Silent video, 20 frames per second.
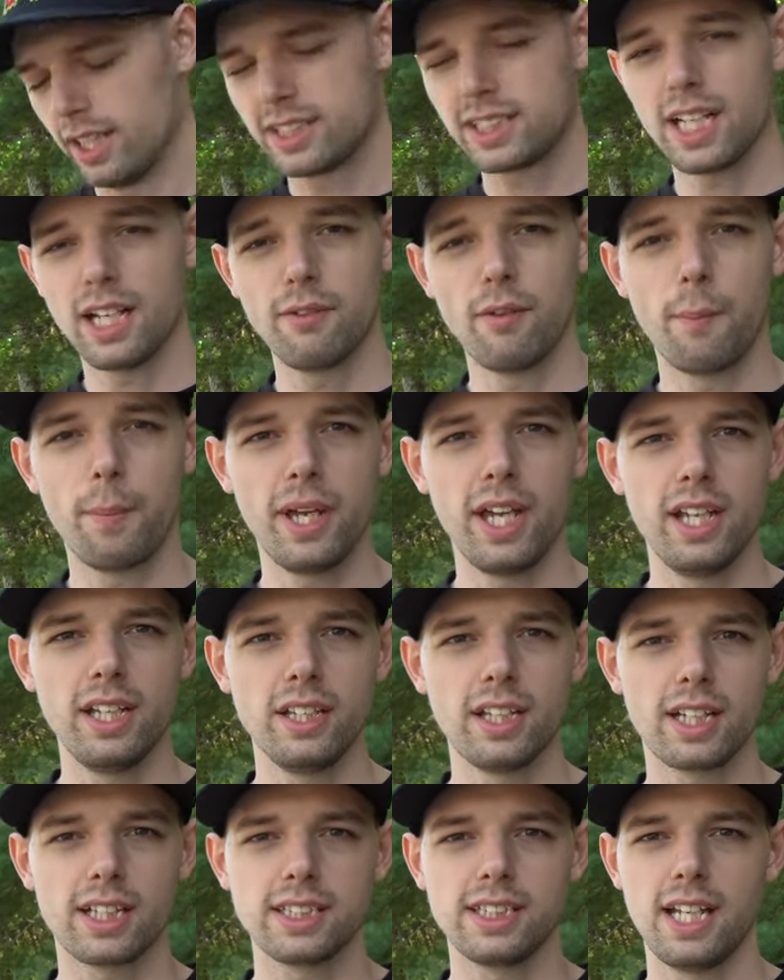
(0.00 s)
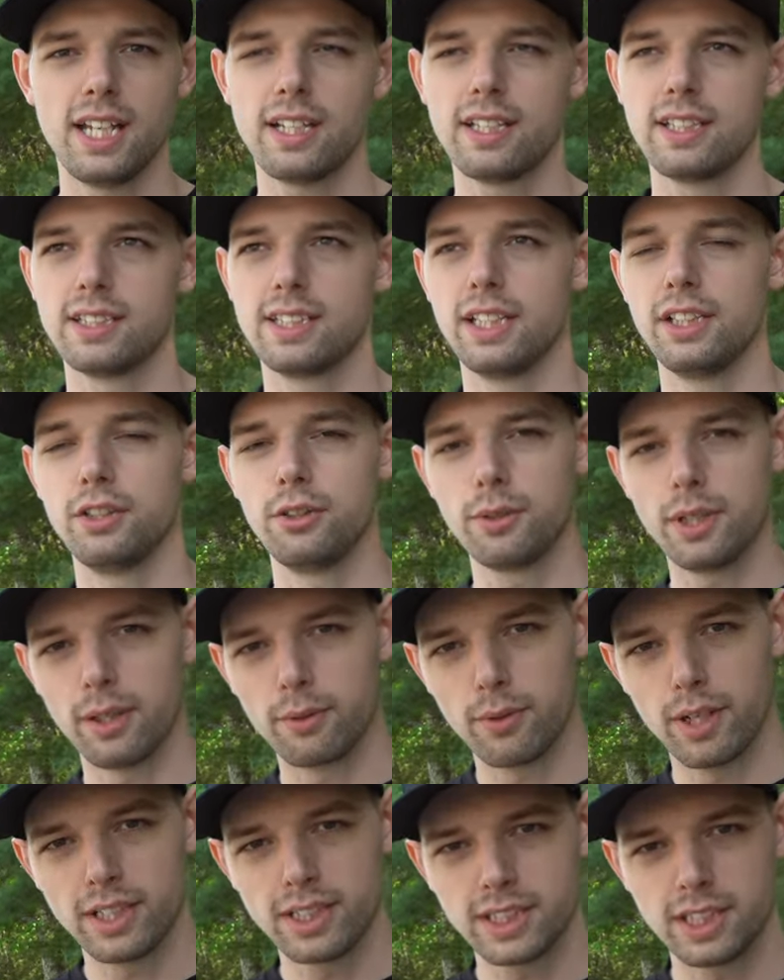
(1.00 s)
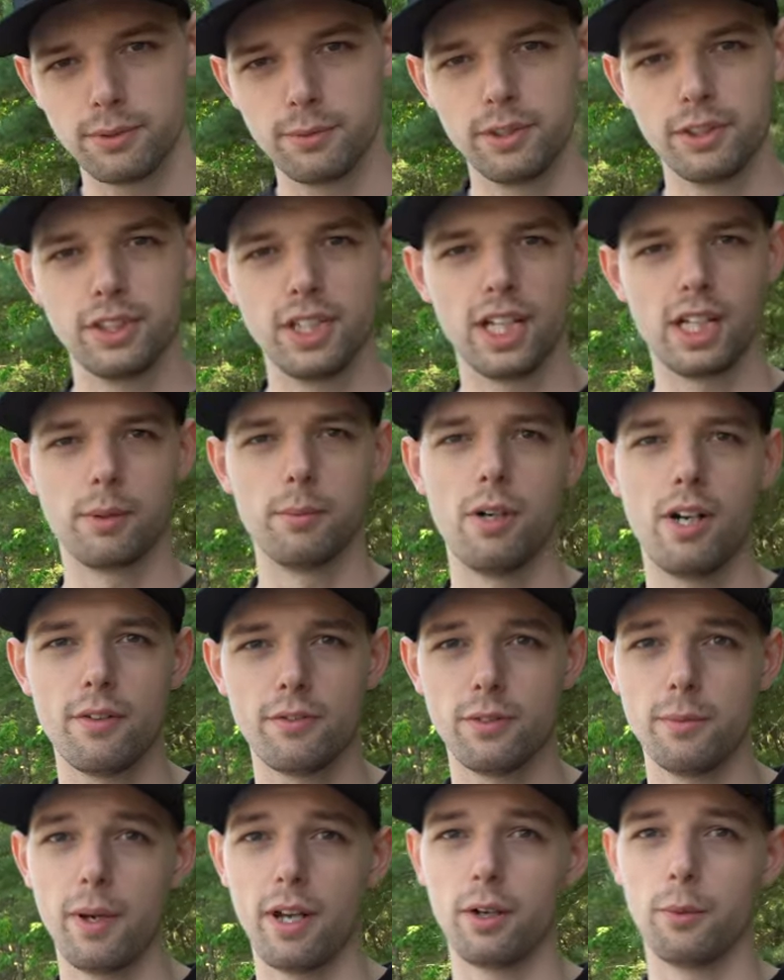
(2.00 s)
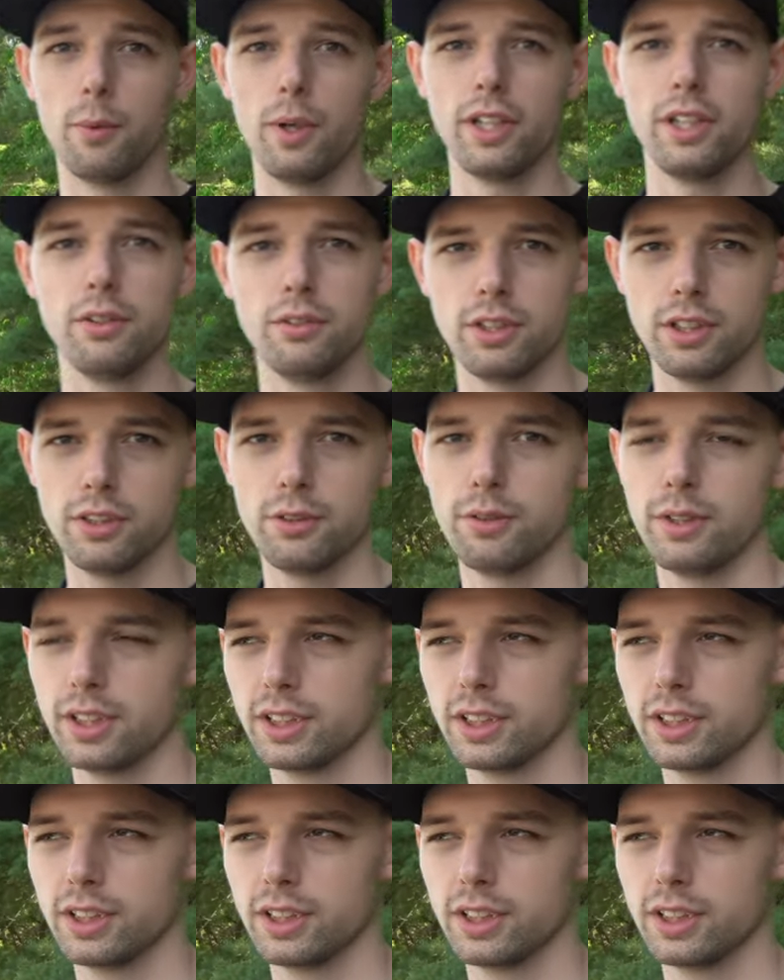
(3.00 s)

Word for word: It's kind of a pain, like I said, because they do get rusty when you take them off, no matter what you do.